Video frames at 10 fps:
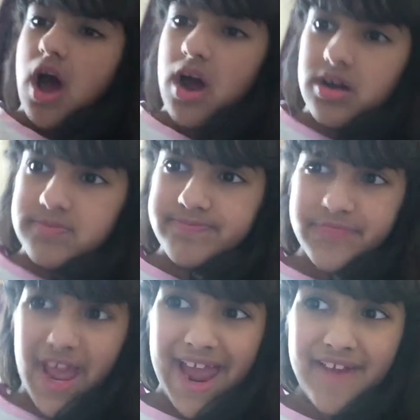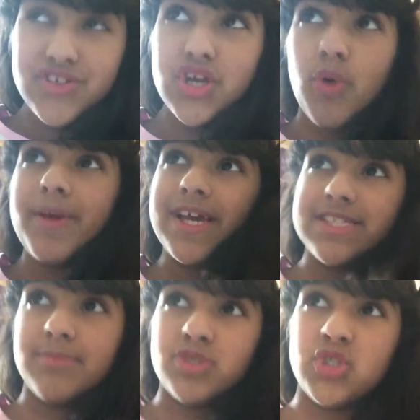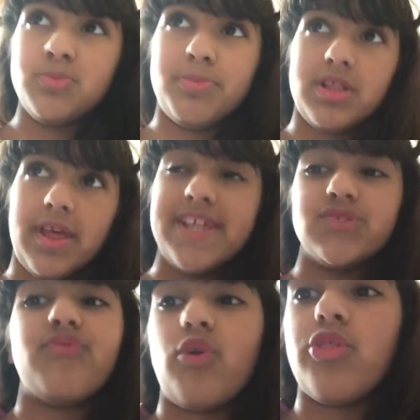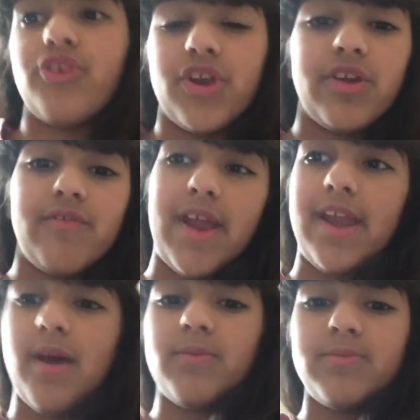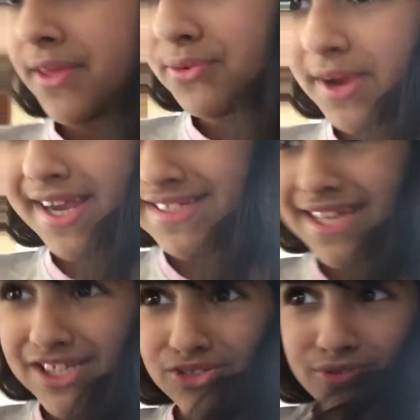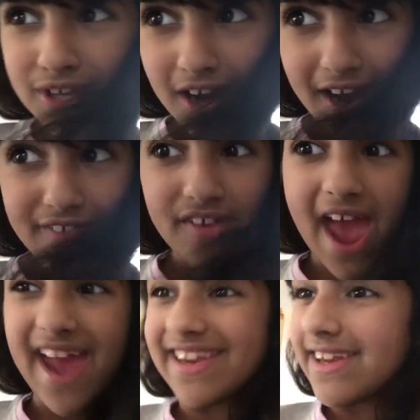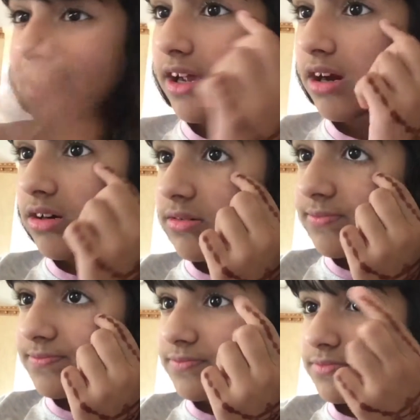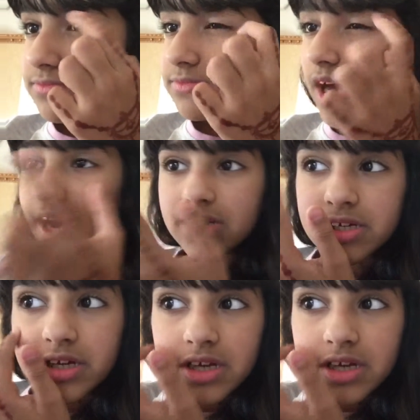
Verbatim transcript: Um, I have to go because I'm super late. It's 4.30 right now. By the way guys, I do not have any, um, I,